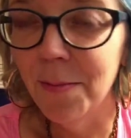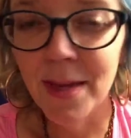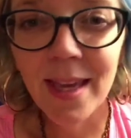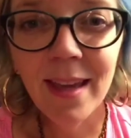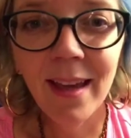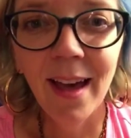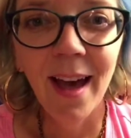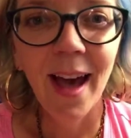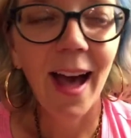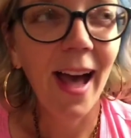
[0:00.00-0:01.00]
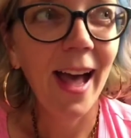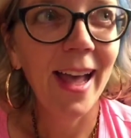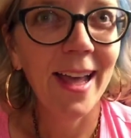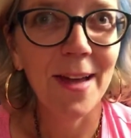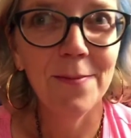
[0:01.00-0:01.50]
Me,
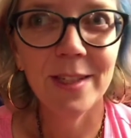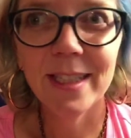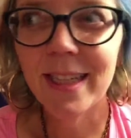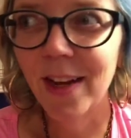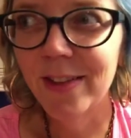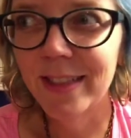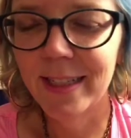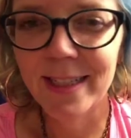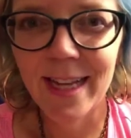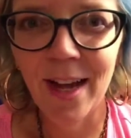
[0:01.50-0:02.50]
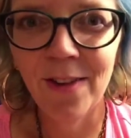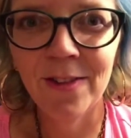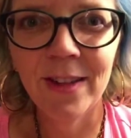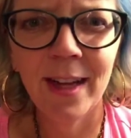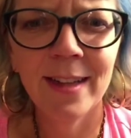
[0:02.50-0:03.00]
I am just now sitting
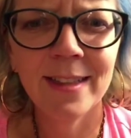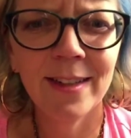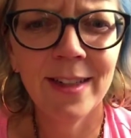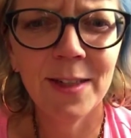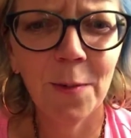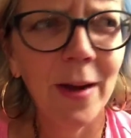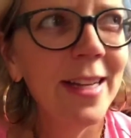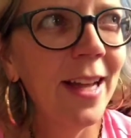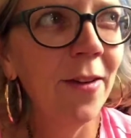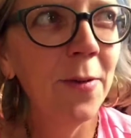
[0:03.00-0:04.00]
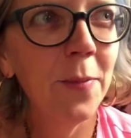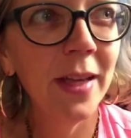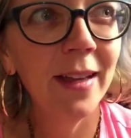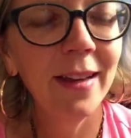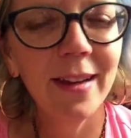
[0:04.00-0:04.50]
down, kind of starting to wind down a
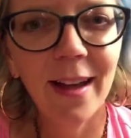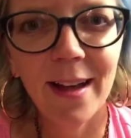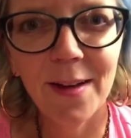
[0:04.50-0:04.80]
bit.